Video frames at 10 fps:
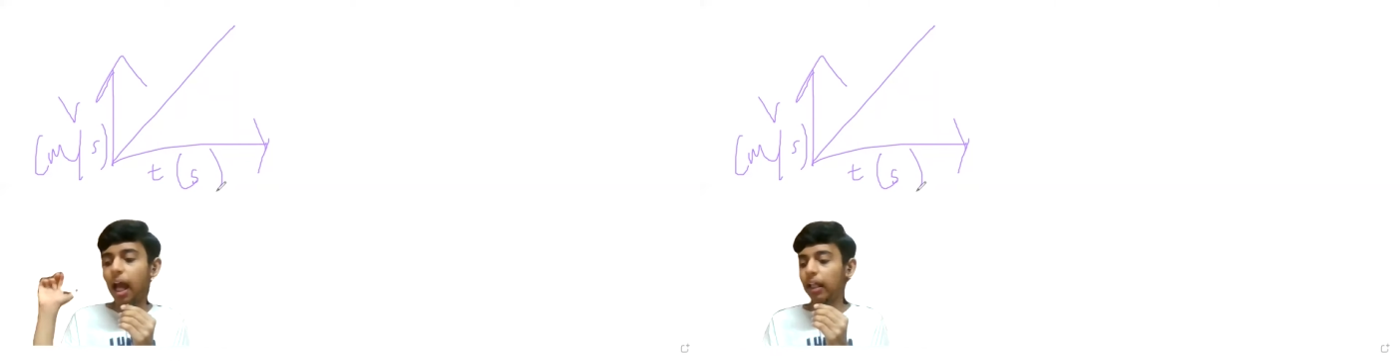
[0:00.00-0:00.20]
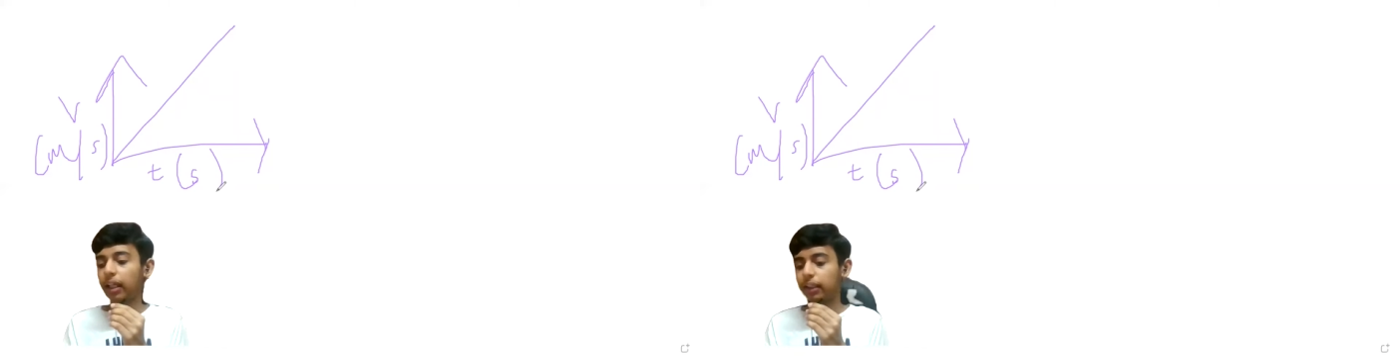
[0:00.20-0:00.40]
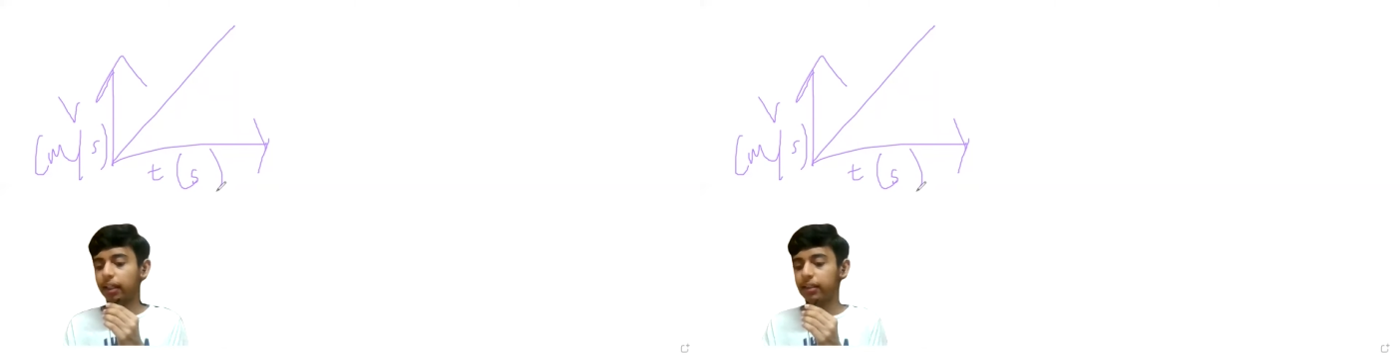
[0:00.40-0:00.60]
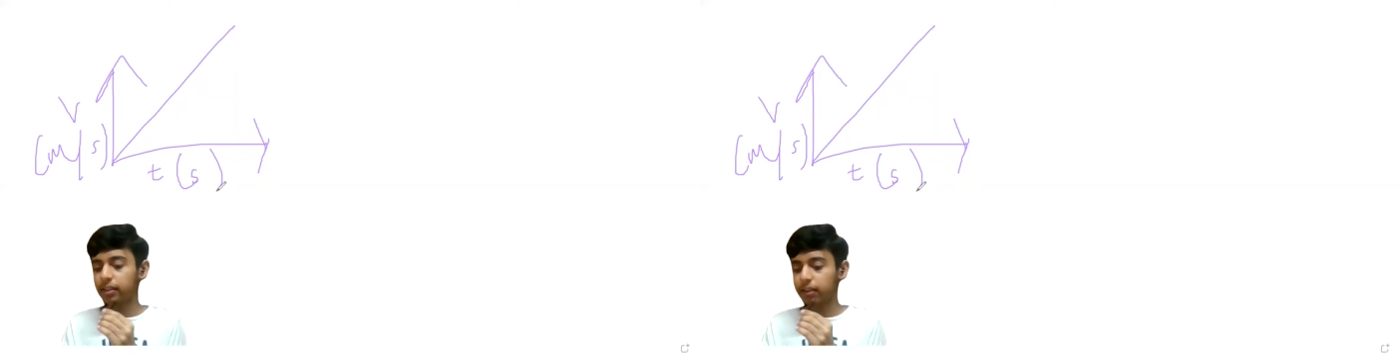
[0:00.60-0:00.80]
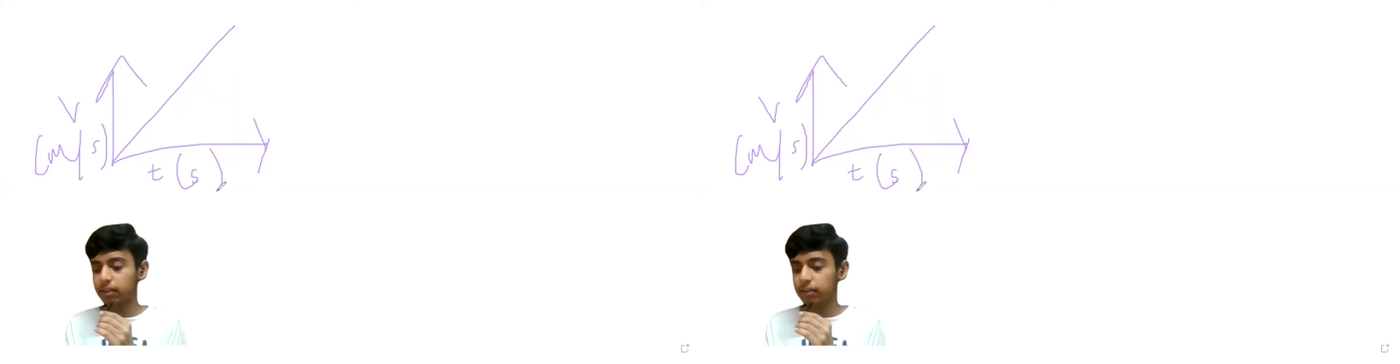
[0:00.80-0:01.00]
Nothing
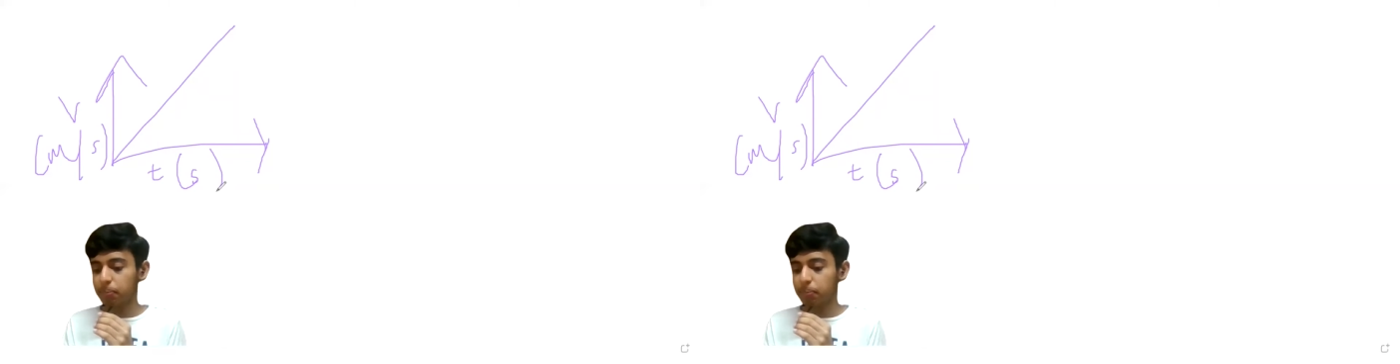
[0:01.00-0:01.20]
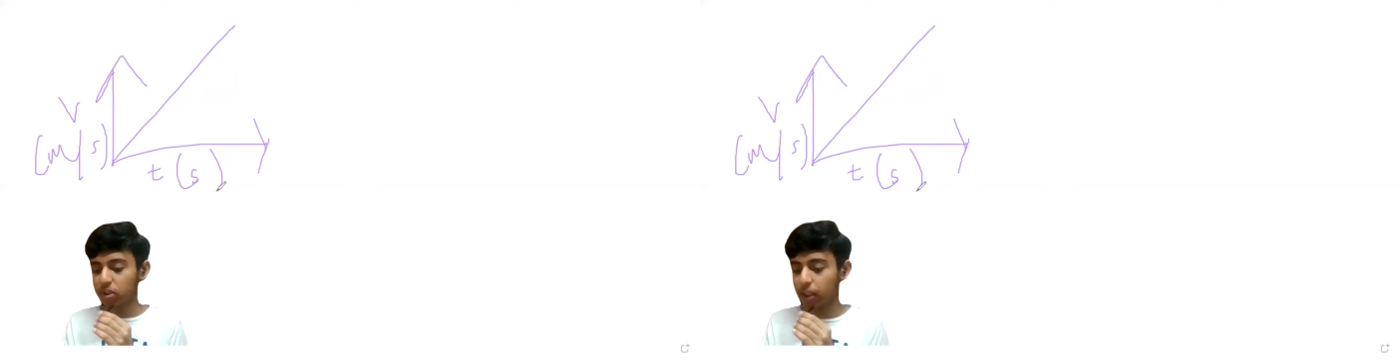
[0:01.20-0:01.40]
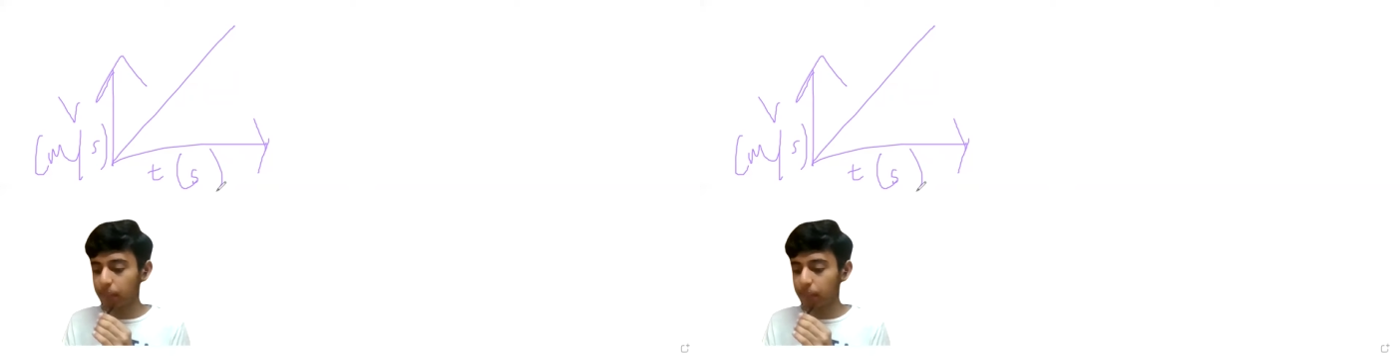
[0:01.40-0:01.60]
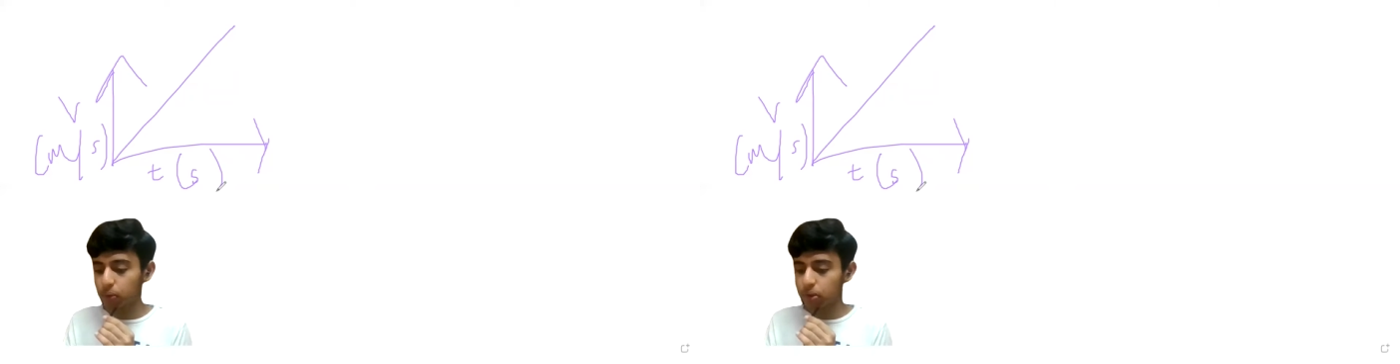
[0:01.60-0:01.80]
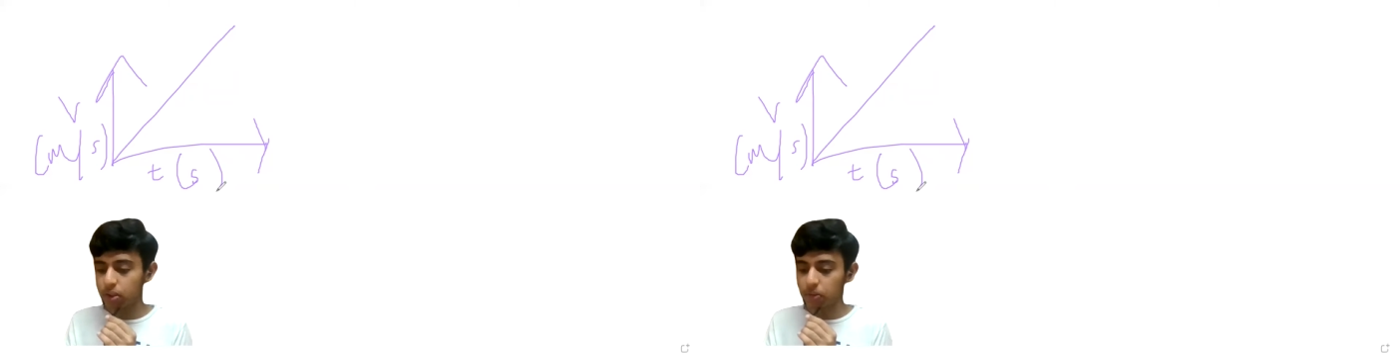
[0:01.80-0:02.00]
is special
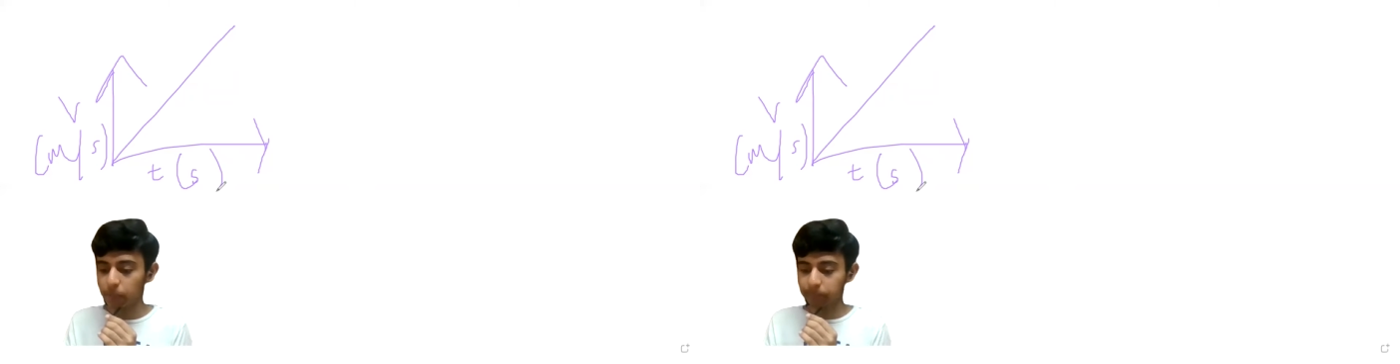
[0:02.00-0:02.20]
about it.